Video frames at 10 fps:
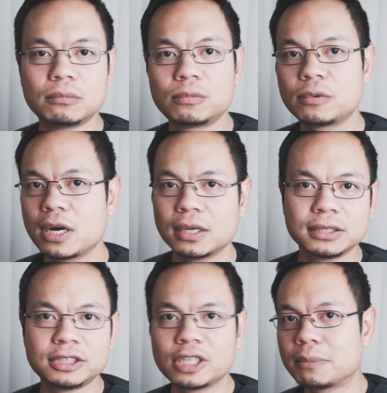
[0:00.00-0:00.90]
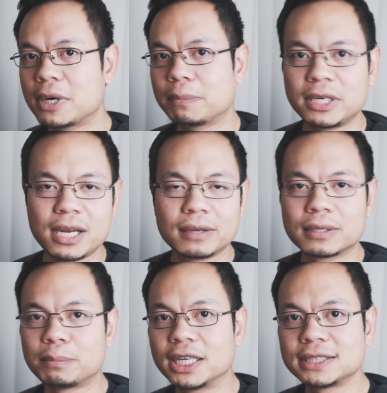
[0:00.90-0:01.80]
run and jump up and down
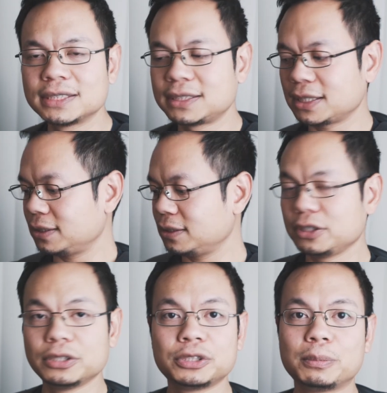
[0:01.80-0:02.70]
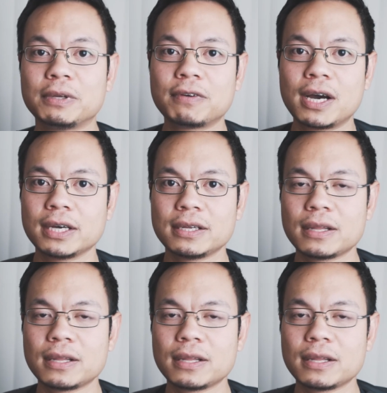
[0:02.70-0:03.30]
the buses and you should be fine.